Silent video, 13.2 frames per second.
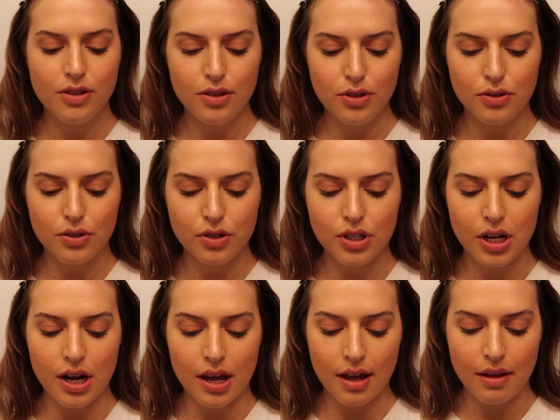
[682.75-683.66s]

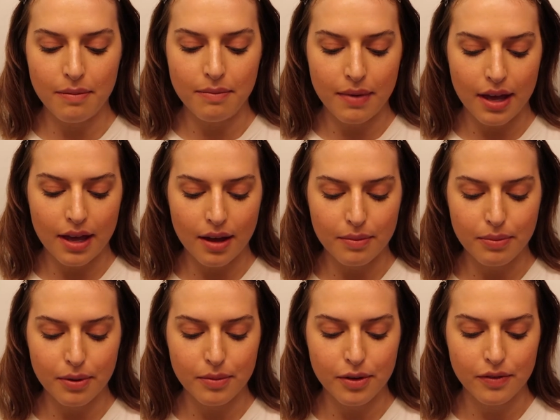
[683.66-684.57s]
Neutrogena makeup
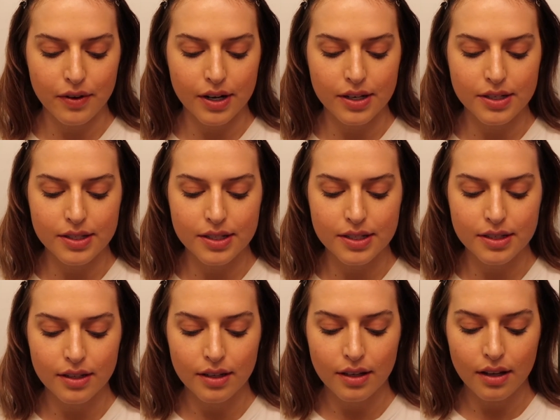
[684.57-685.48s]
removers.
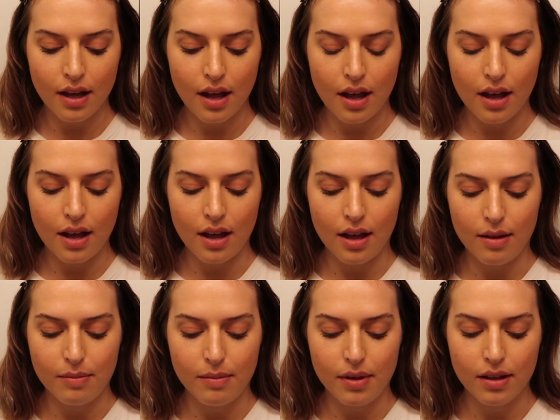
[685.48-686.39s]

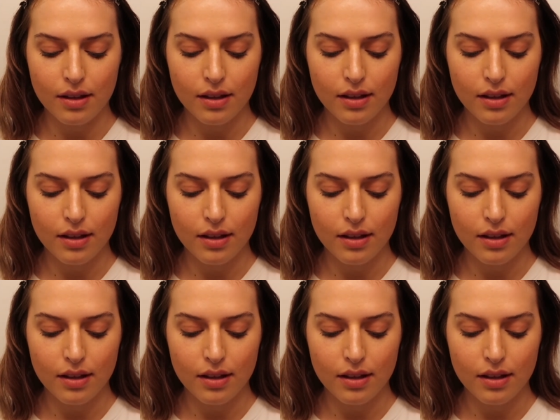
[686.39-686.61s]
Um,